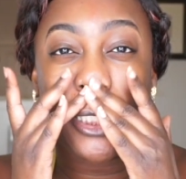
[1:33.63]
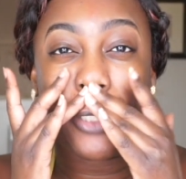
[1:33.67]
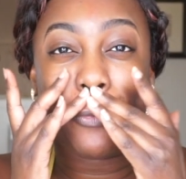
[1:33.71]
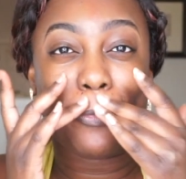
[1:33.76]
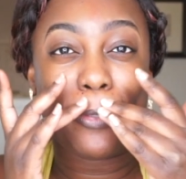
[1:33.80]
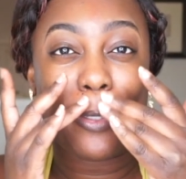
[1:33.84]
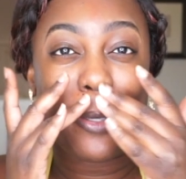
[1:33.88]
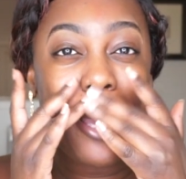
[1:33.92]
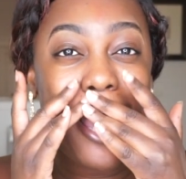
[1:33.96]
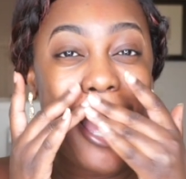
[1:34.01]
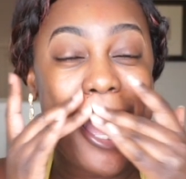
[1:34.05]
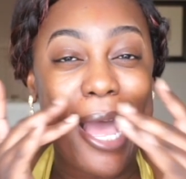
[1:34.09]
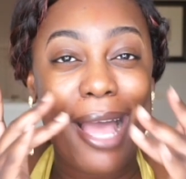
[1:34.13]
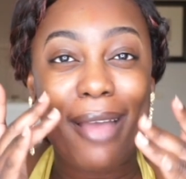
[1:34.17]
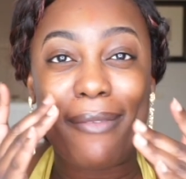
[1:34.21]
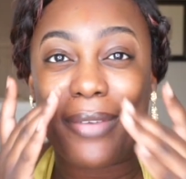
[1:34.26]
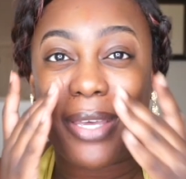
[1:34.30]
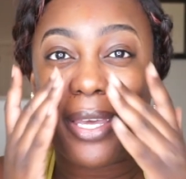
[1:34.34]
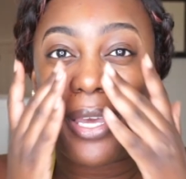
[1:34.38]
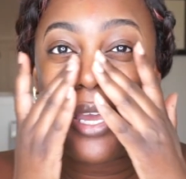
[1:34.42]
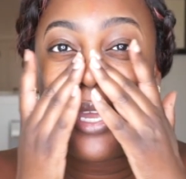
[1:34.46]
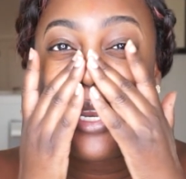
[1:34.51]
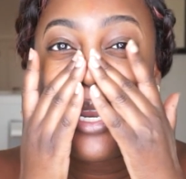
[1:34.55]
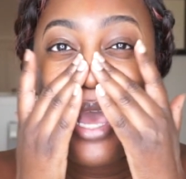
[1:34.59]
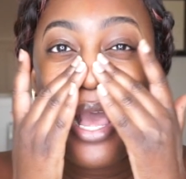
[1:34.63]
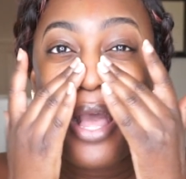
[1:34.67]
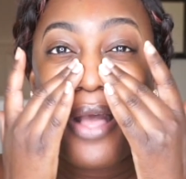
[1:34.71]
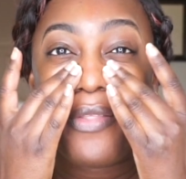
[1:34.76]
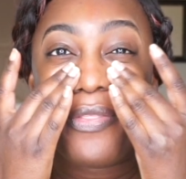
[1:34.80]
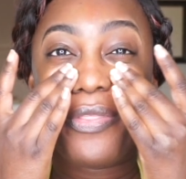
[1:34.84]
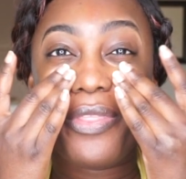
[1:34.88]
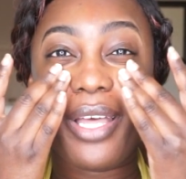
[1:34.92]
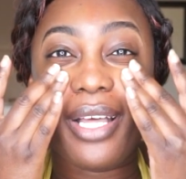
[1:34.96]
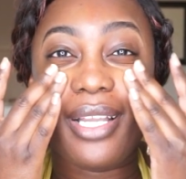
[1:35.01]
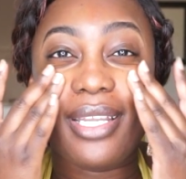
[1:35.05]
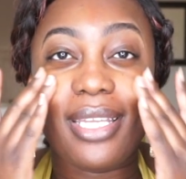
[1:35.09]
If you haven't,
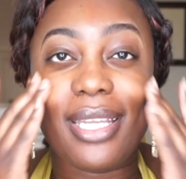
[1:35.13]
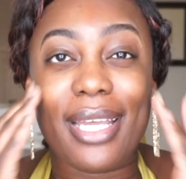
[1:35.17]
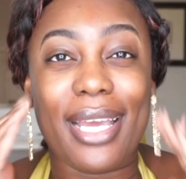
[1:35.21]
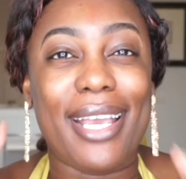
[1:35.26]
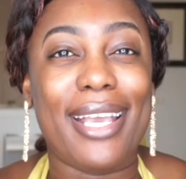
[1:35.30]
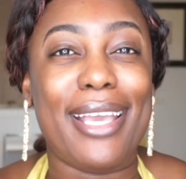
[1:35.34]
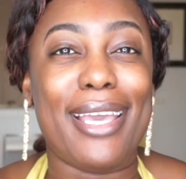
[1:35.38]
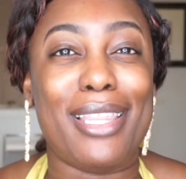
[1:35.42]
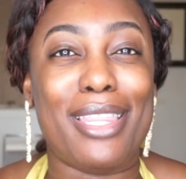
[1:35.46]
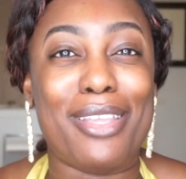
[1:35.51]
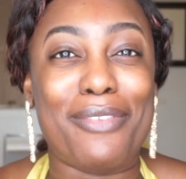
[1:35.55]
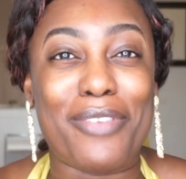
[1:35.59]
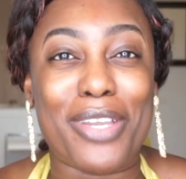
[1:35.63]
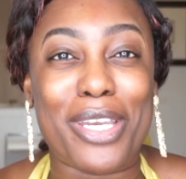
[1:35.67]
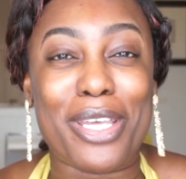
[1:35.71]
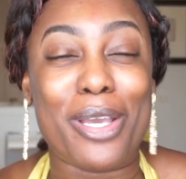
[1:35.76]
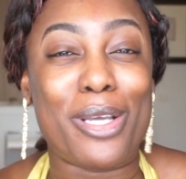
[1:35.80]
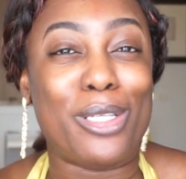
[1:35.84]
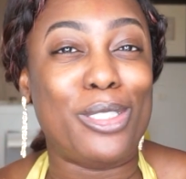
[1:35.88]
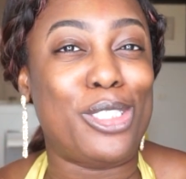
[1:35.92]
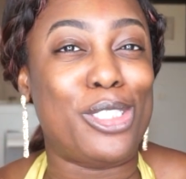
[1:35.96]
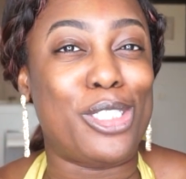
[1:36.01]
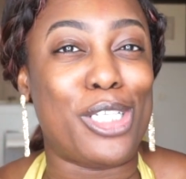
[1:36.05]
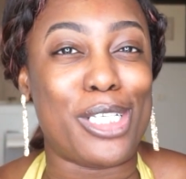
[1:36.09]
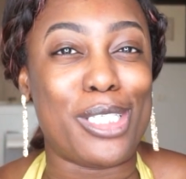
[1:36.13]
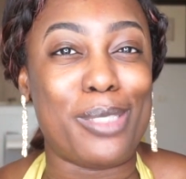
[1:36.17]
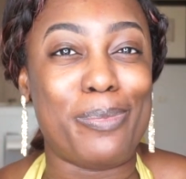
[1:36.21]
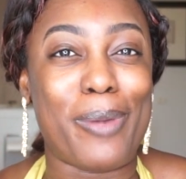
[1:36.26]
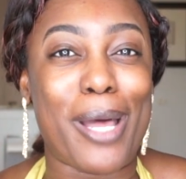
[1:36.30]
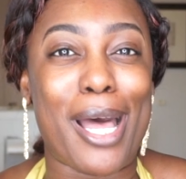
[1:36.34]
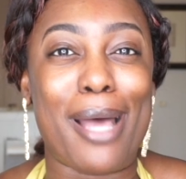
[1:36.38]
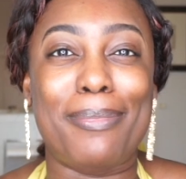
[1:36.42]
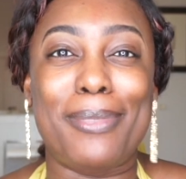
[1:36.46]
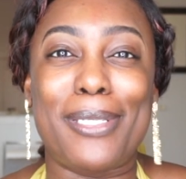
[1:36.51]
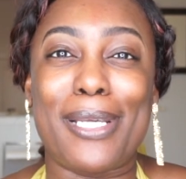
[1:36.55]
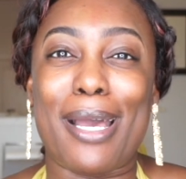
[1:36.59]
the link in the video just
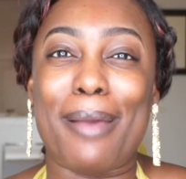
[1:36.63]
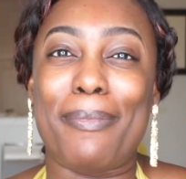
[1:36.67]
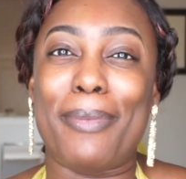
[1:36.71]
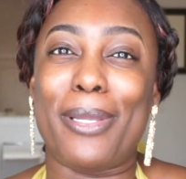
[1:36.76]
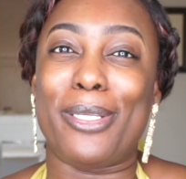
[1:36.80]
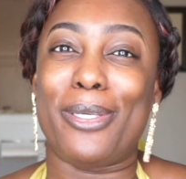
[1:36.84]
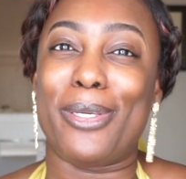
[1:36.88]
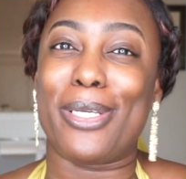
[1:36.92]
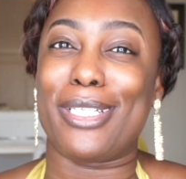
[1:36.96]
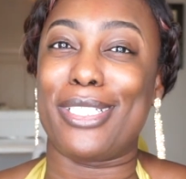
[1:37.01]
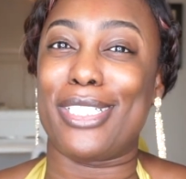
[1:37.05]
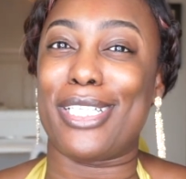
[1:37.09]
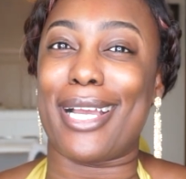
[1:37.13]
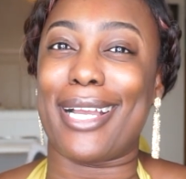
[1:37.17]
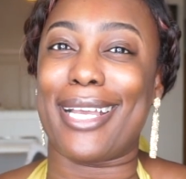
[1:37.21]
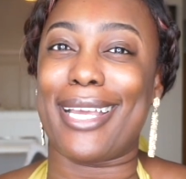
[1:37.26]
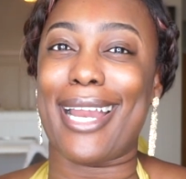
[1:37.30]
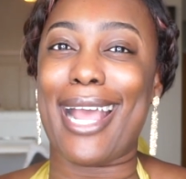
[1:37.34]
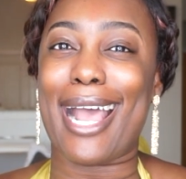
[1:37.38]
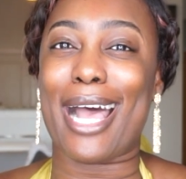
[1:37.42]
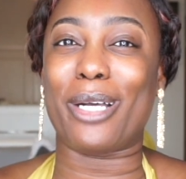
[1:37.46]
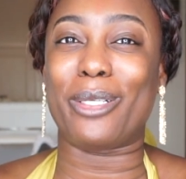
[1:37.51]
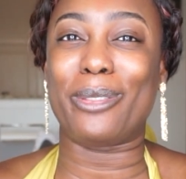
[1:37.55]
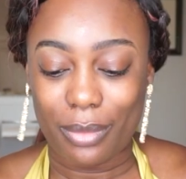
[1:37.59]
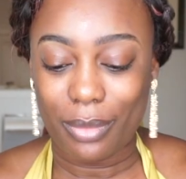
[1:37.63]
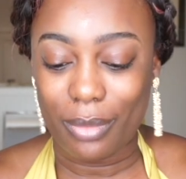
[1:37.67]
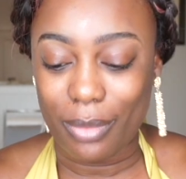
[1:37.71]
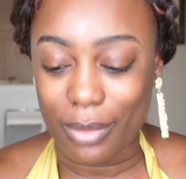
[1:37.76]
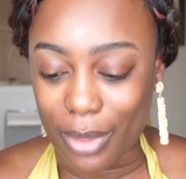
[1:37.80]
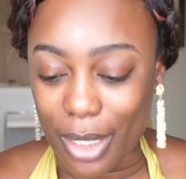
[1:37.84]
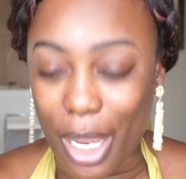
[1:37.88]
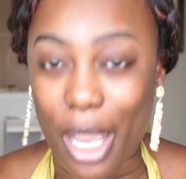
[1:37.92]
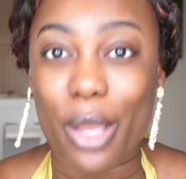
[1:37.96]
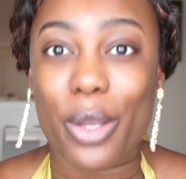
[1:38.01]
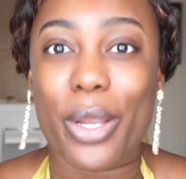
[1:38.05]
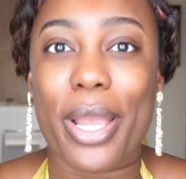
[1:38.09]
popped up and you can check it out.
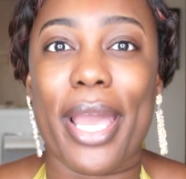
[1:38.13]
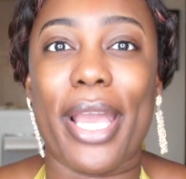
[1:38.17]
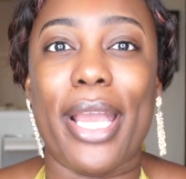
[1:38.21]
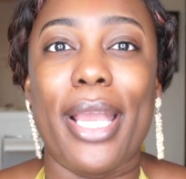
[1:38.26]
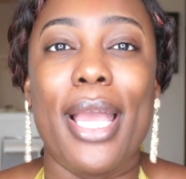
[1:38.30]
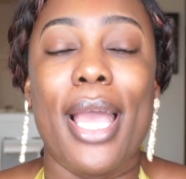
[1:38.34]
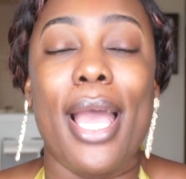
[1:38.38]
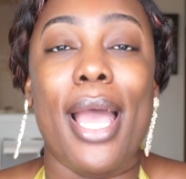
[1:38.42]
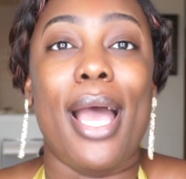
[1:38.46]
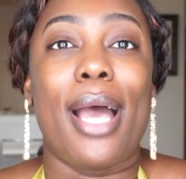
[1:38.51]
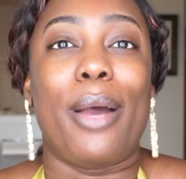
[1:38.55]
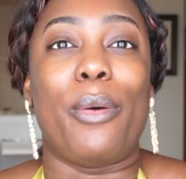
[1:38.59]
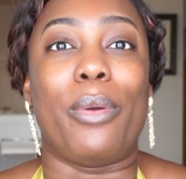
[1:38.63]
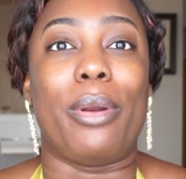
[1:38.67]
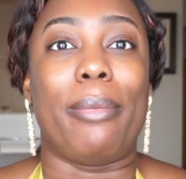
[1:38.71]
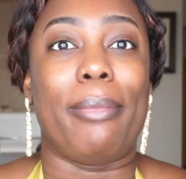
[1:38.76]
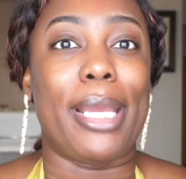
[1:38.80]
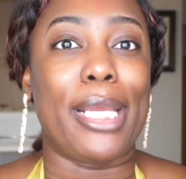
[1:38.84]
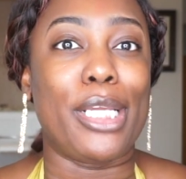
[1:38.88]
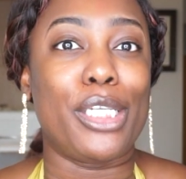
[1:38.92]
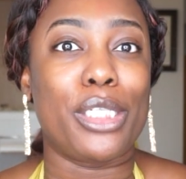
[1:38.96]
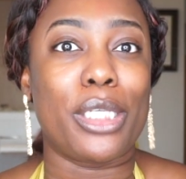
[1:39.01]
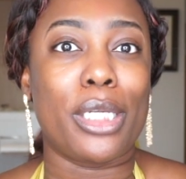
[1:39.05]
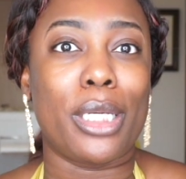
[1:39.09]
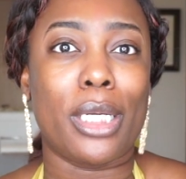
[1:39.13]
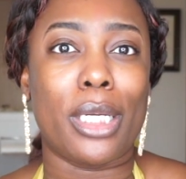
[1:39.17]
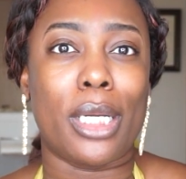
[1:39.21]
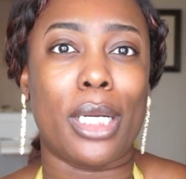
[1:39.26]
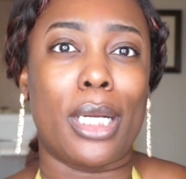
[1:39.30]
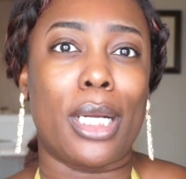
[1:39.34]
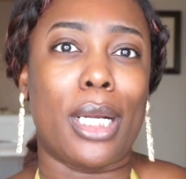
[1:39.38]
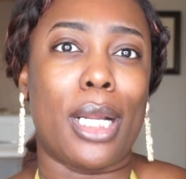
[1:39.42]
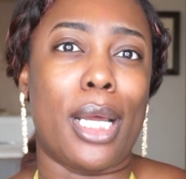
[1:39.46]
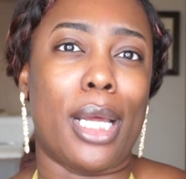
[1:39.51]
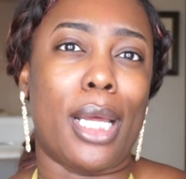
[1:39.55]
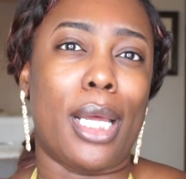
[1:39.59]
Okay, I want to make sure